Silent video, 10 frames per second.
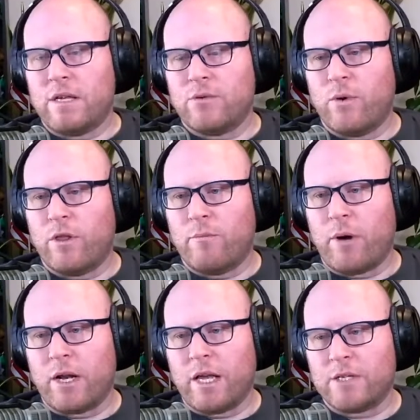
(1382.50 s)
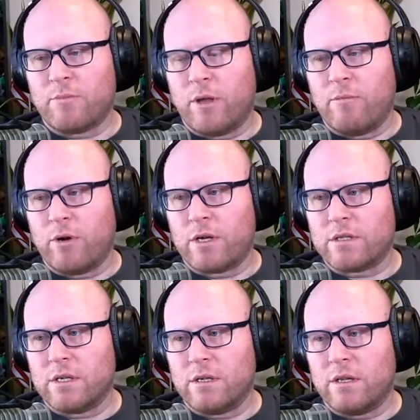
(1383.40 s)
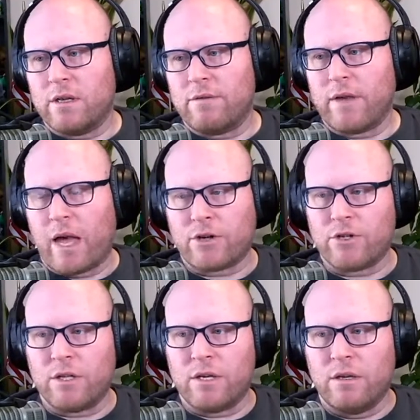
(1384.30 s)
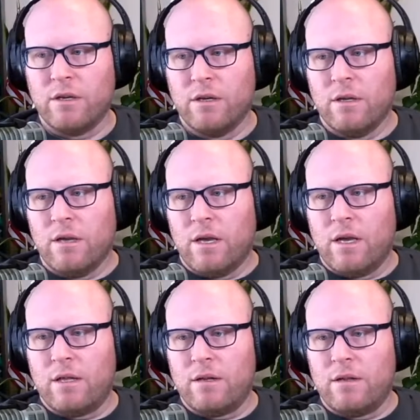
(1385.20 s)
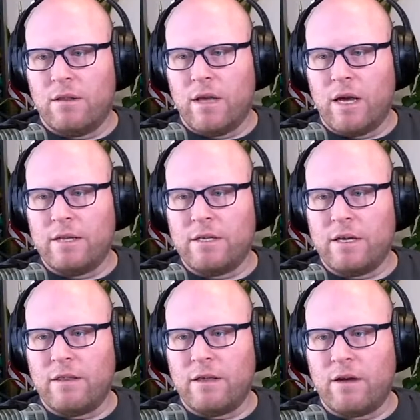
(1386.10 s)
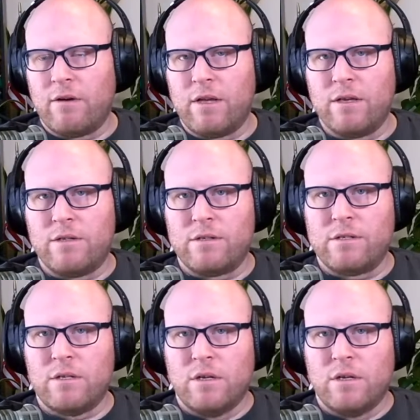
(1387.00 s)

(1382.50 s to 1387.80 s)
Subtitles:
where the podcast playbook is going to live, actually. And the idea there is